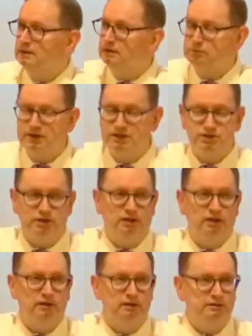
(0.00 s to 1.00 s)

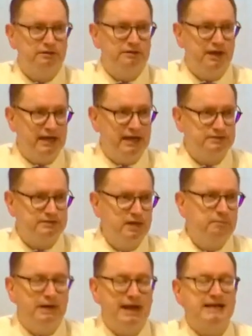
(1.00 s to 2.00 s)
original text.
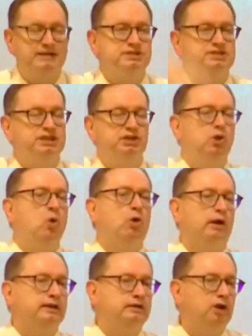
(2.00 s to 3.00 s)
But I just
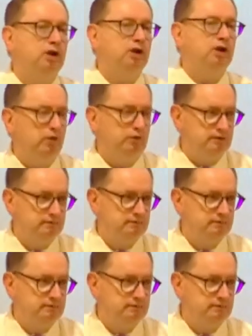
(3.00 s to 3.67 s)
ignore it and go on.